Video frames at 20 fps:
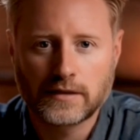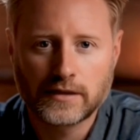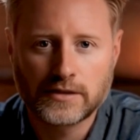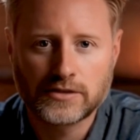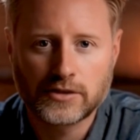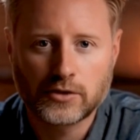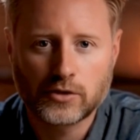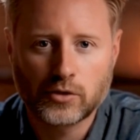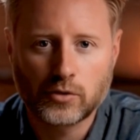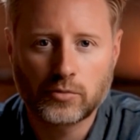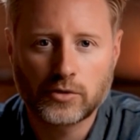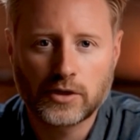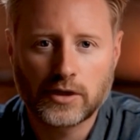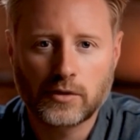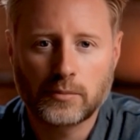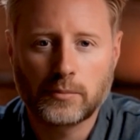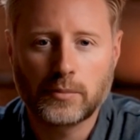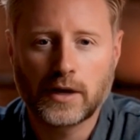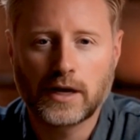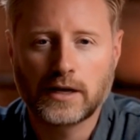so your
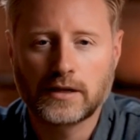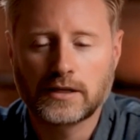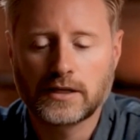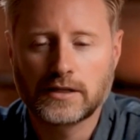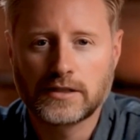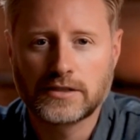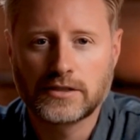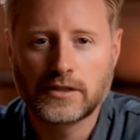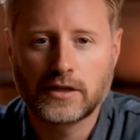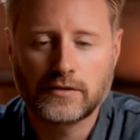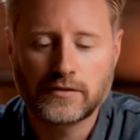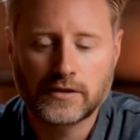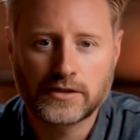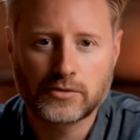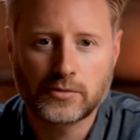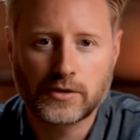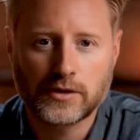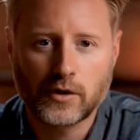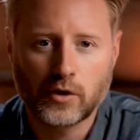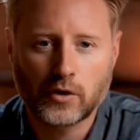real brand can
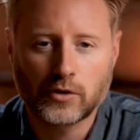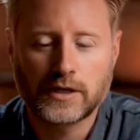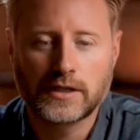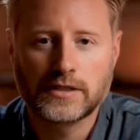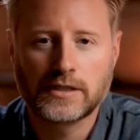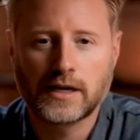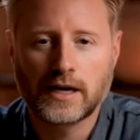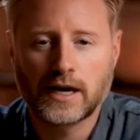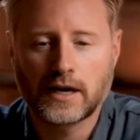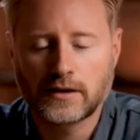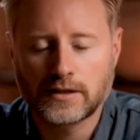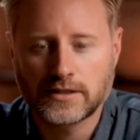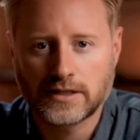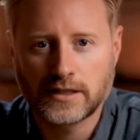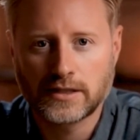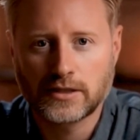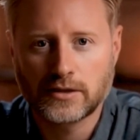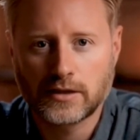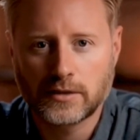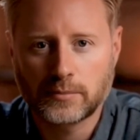surface with honest
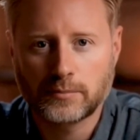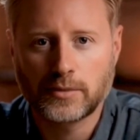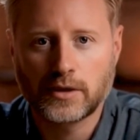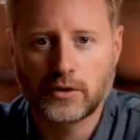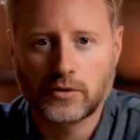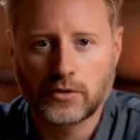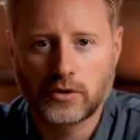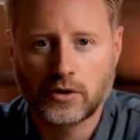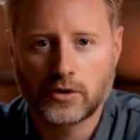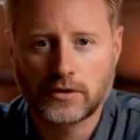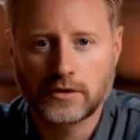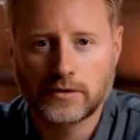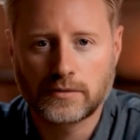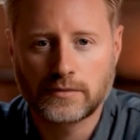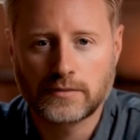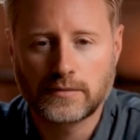clarity you can build on.